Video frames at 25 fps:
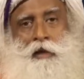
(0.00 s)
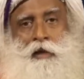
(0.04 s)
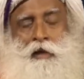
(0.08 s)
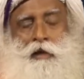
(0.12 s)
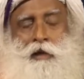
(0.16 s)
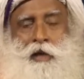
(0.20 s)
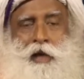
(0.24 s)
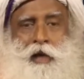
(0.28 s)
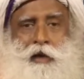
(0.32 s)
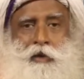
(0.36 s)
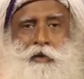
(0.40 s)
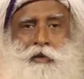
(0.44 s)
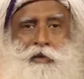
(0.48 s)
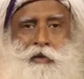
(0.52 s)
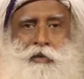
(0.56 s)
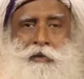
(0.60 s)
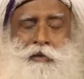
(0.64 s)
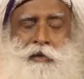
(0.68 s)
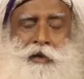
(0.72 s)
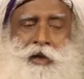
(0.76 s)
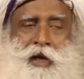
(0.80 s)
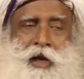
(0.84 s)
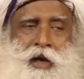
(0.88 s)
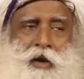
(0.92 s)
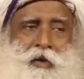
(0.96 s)

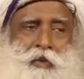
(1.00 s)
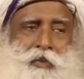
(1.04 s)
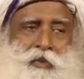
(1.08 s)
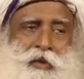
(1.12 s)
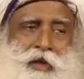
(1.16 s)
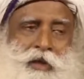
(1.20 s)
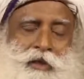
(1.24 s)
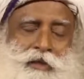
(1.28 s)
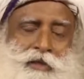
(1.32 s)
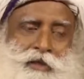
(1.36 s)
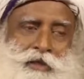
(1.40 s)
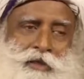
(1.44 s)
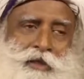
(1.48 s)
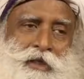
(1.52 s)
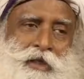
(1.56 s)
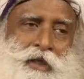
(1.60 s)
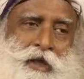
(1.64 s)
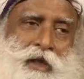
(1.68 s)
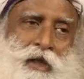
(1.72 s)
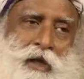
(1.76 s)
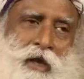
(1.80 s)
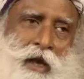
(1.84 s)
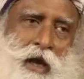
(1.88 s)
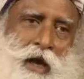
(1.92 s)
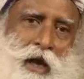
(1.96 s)
Now we are
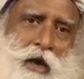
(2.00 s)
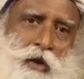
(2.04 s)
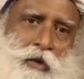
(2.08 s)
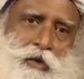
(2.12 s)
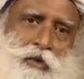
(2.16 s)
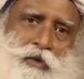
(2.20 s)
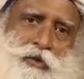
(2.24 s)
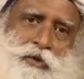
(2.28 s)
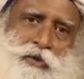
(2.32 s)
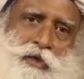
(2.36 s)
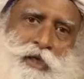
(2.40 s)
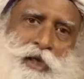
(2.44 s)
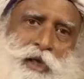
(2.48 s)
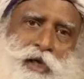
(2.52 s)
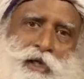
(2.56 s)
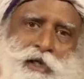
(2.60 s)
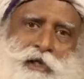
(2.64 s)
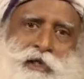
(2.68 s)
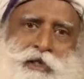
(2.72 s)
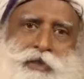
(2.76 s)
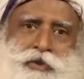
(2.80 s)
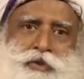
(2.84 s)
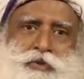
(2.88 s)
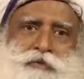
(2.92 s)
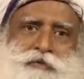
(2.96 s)
seeing how to scale
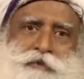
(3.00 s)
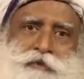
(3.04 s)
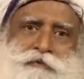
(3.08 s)
this to